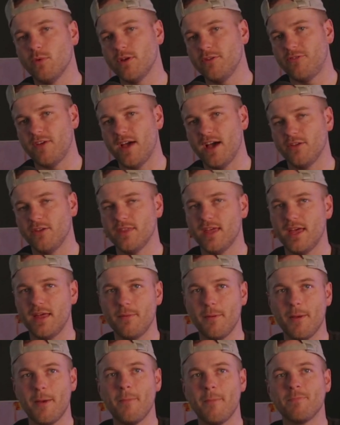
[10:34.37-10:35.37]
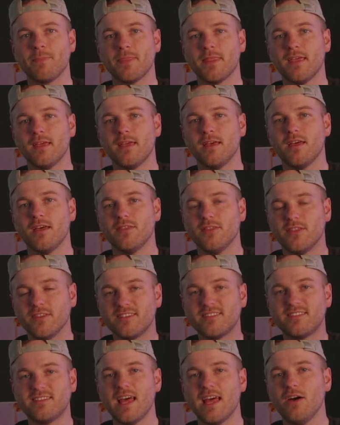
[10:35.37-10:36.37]
We found that the
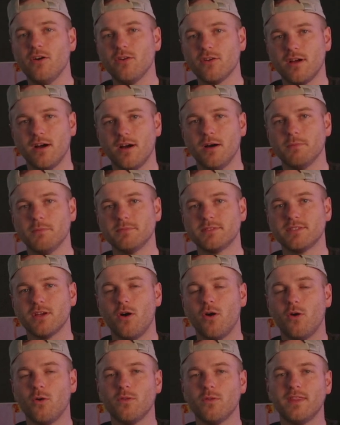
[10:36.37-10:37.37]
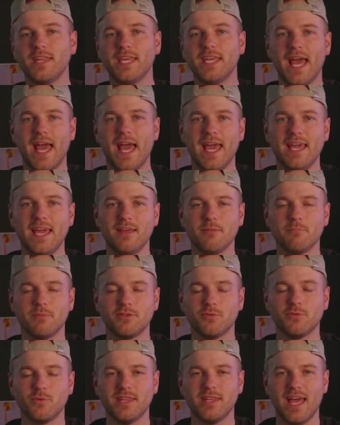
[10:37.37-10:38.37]
sale comes on
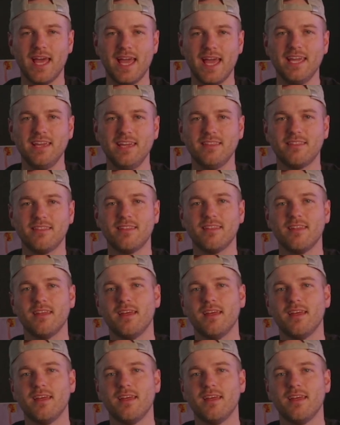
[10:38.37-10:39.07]
between the 8th